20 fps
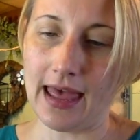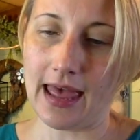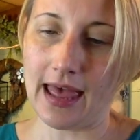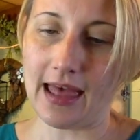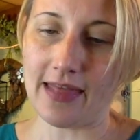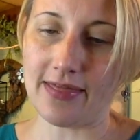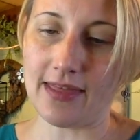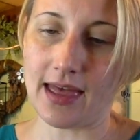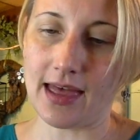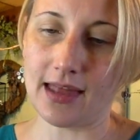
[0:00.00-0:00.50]

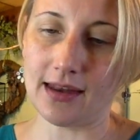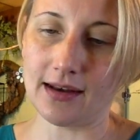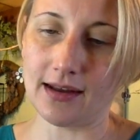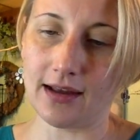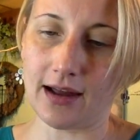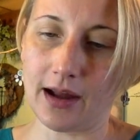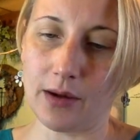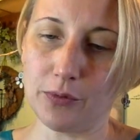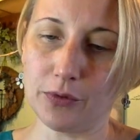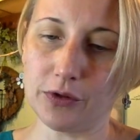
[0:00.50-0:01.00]
And then
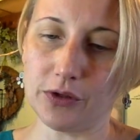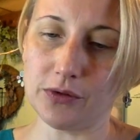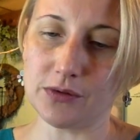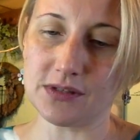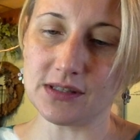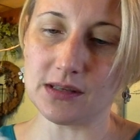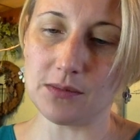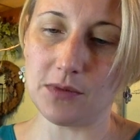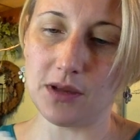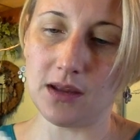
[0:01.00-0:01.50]
I will use
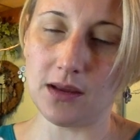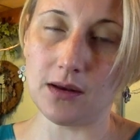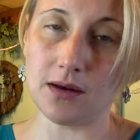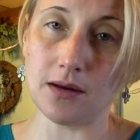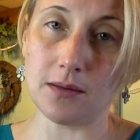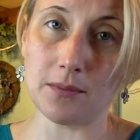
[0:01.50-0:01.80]
them in